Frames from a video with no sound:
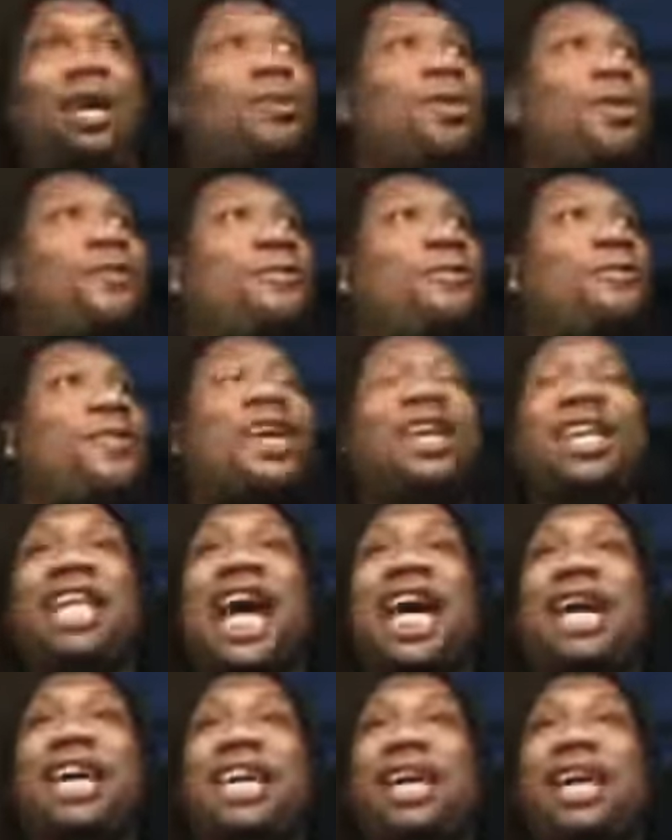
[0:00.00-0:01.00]
We feel
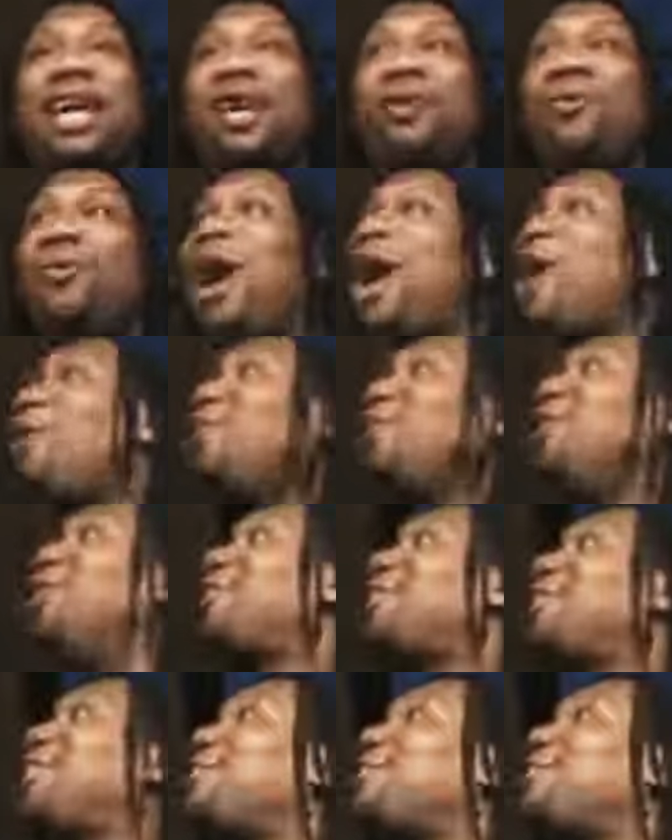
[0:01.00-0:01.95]
like, wow, look,